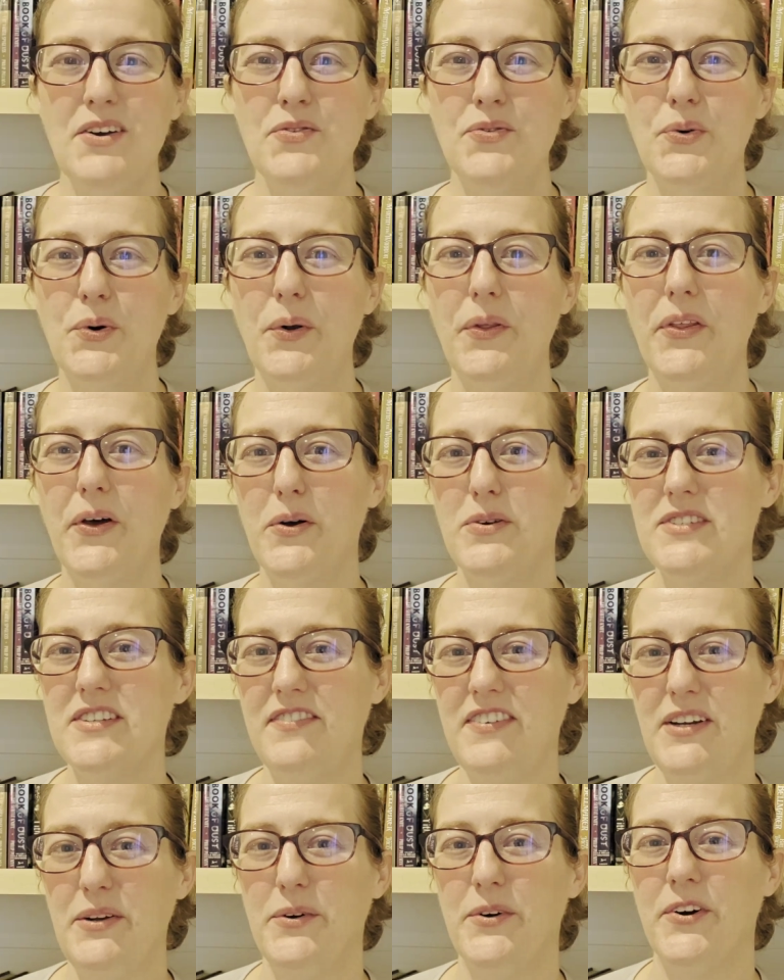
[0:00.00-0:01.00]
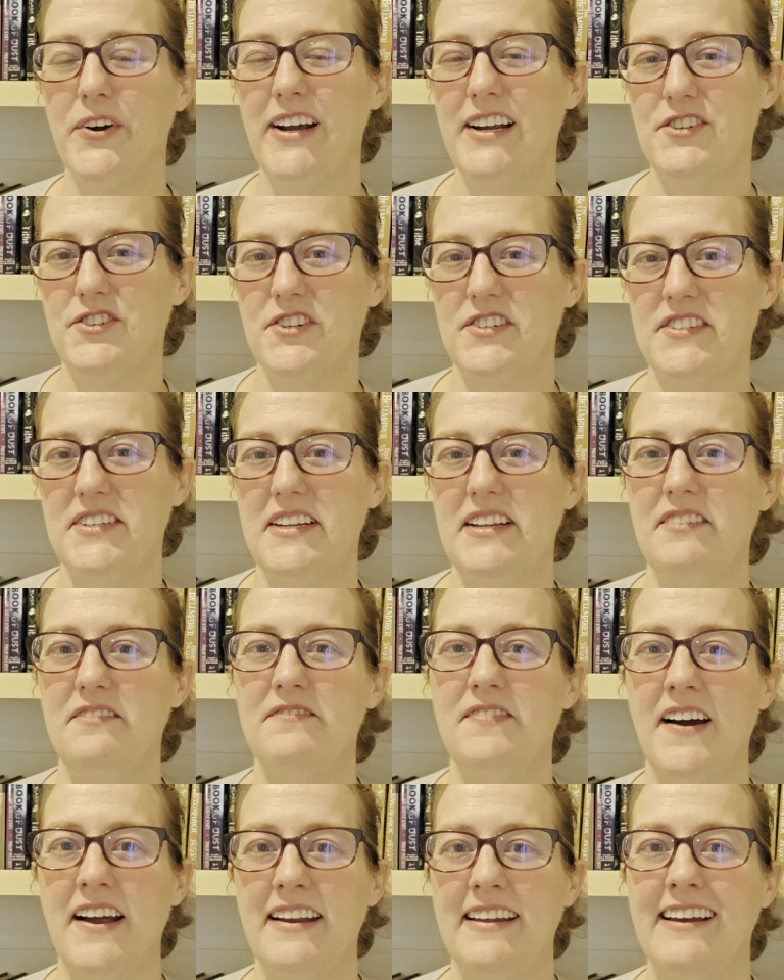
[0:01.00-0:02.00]
For those of you who are interested
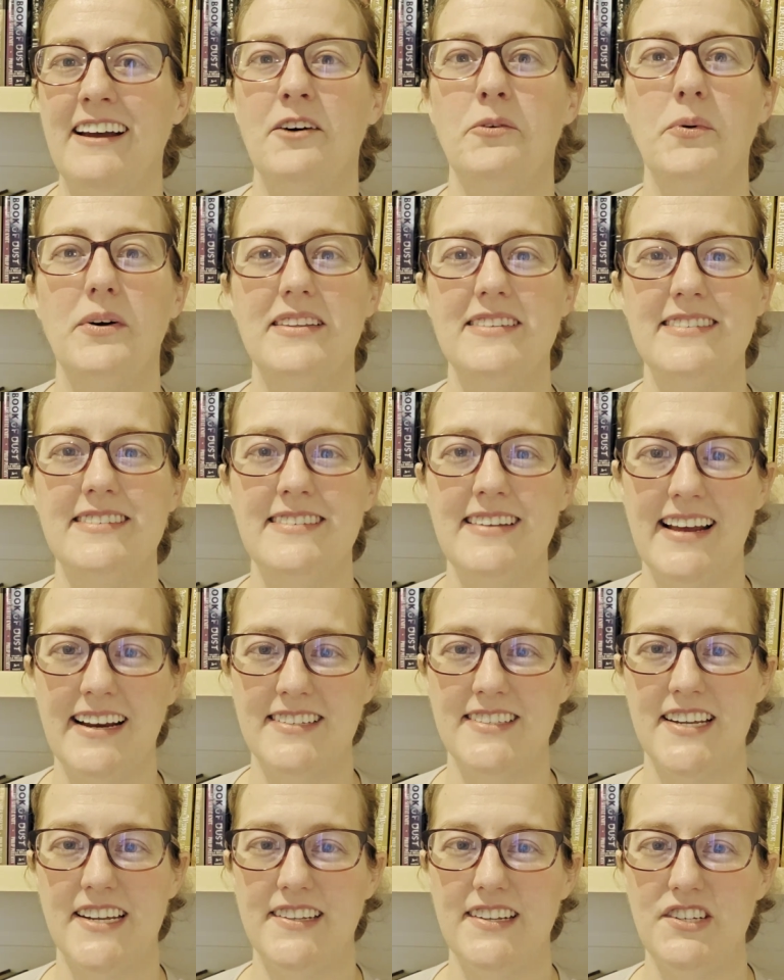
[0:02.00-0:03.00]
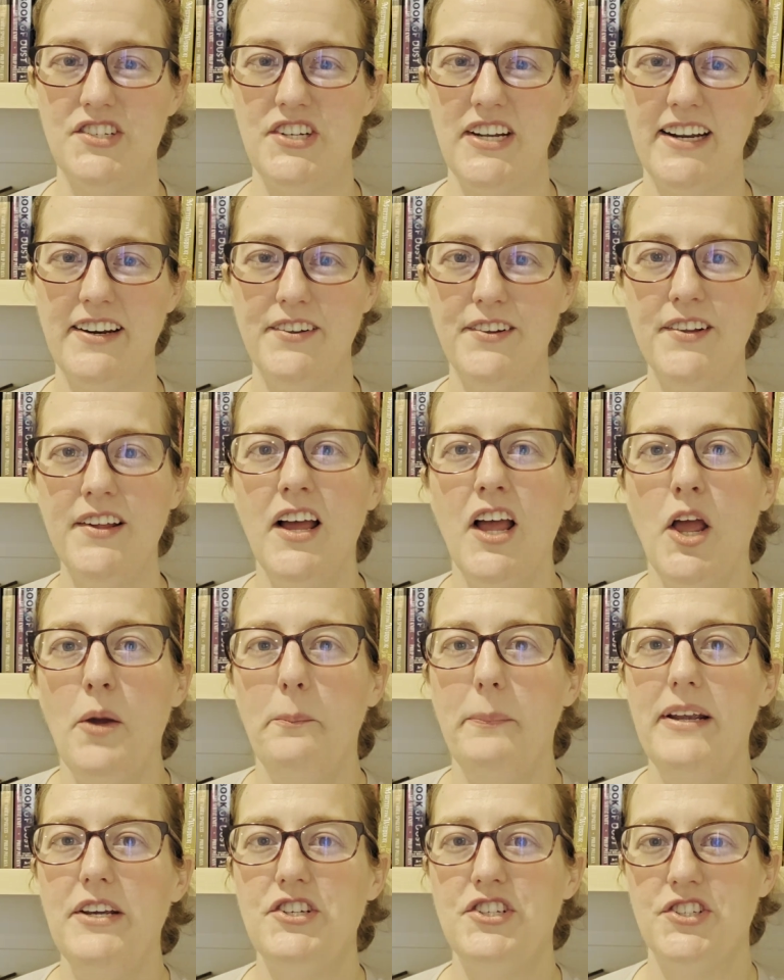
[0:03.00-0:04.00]
in finding out what's next on the channel,
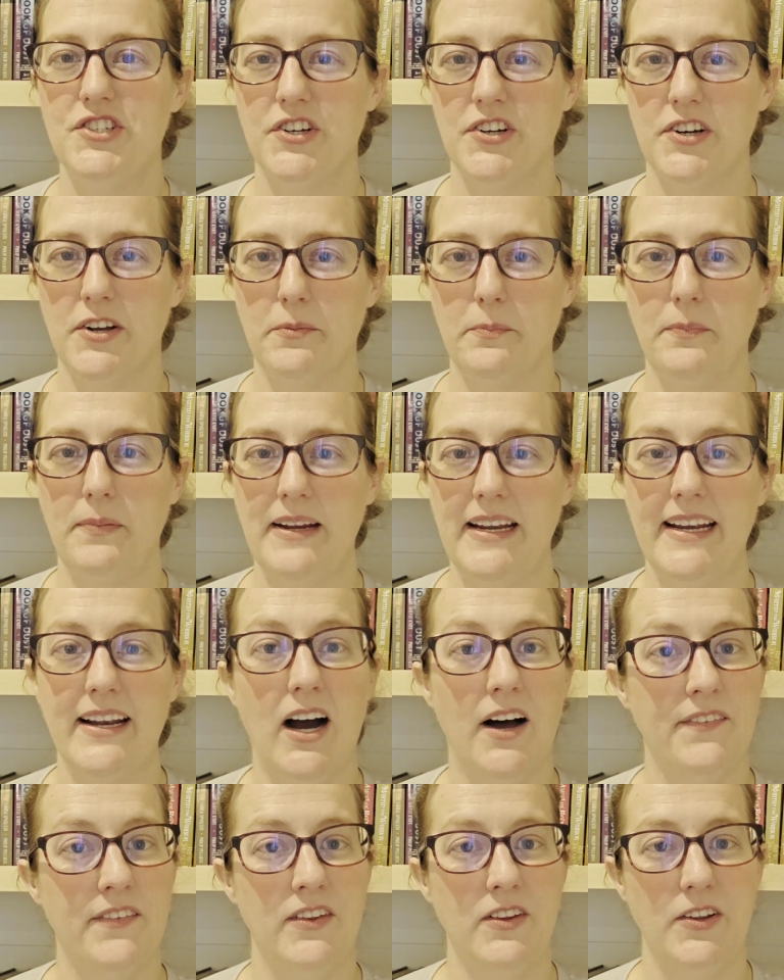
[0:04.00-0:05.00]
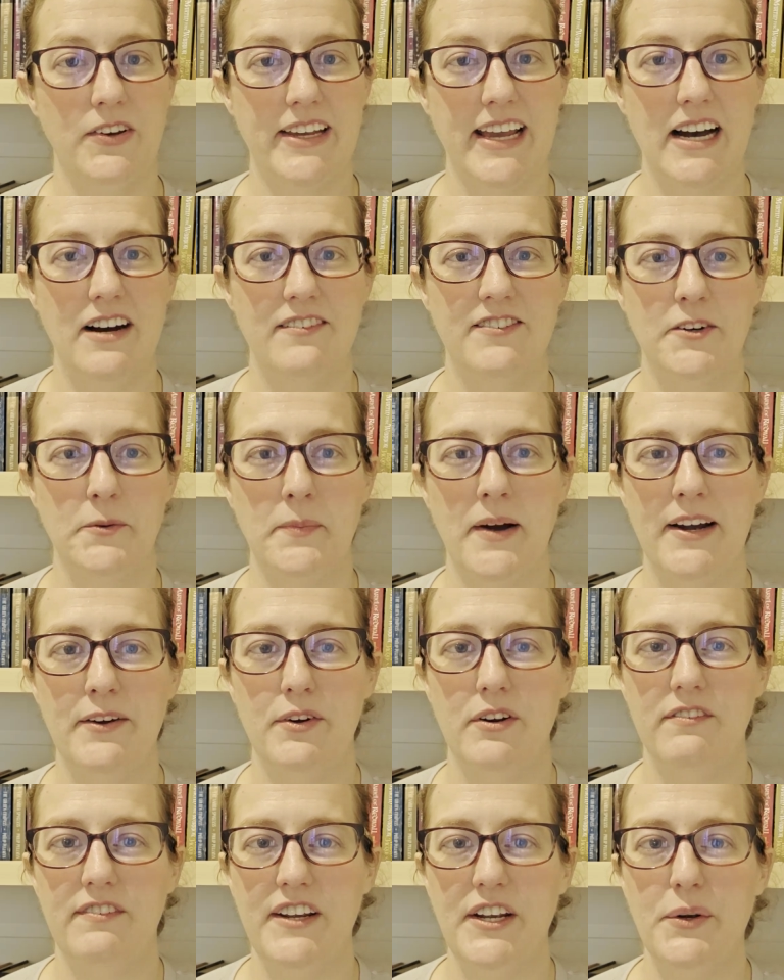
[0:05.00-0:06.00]
be sure to be on the lookout for my
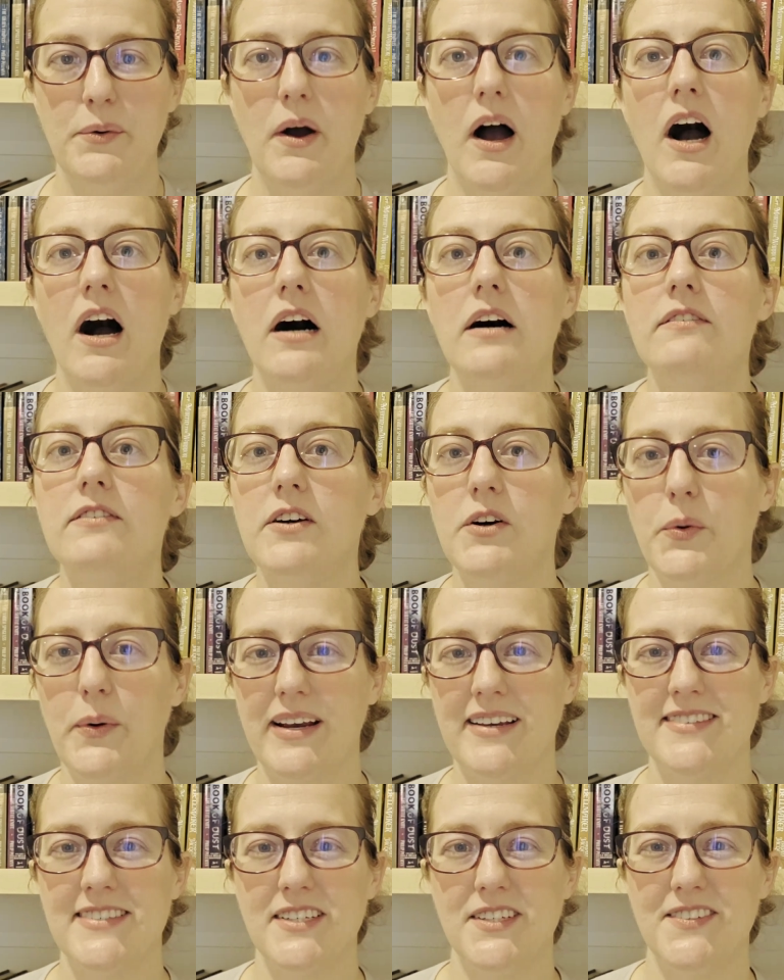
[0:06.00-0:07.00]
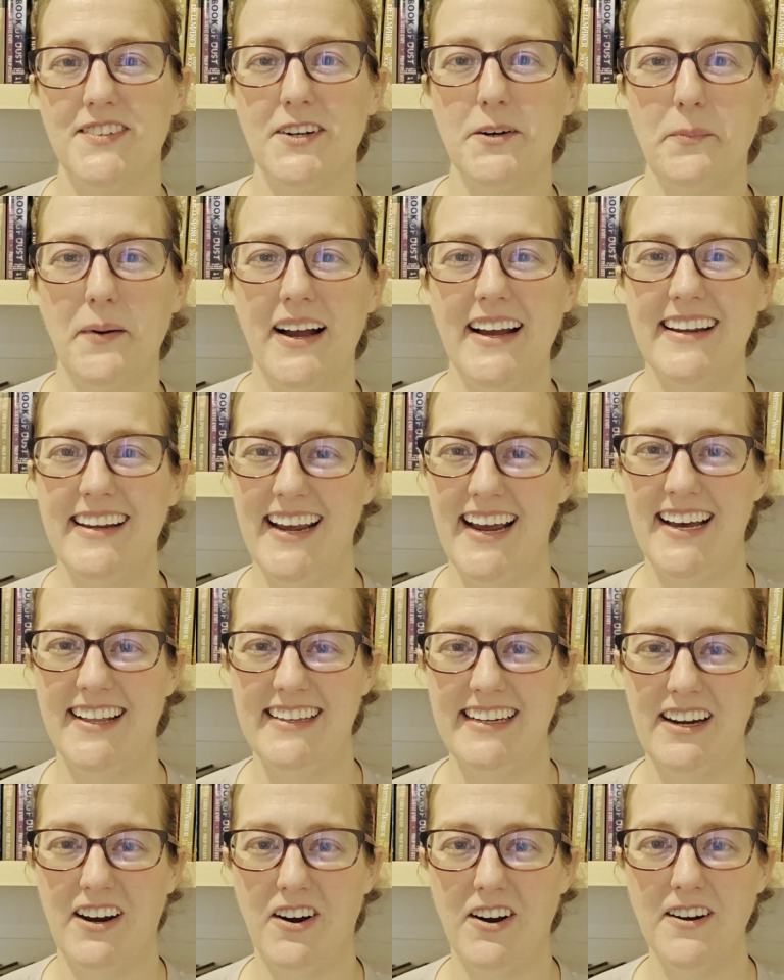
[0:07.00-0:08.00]
review of Quicksilver by
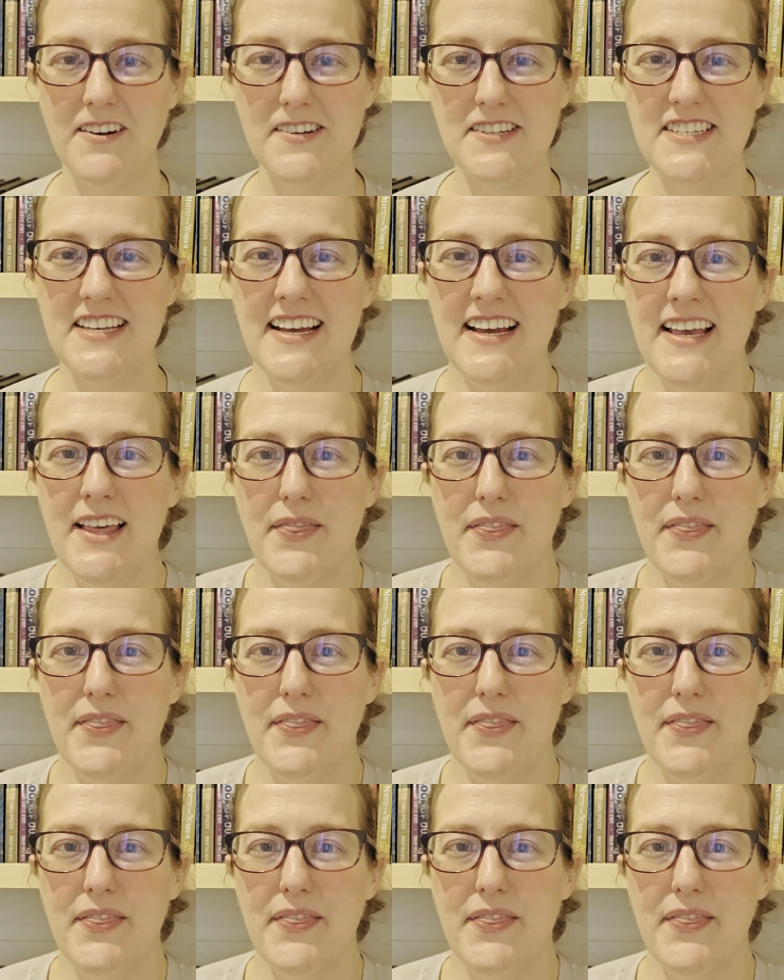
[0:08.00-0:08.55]
Callie Hart.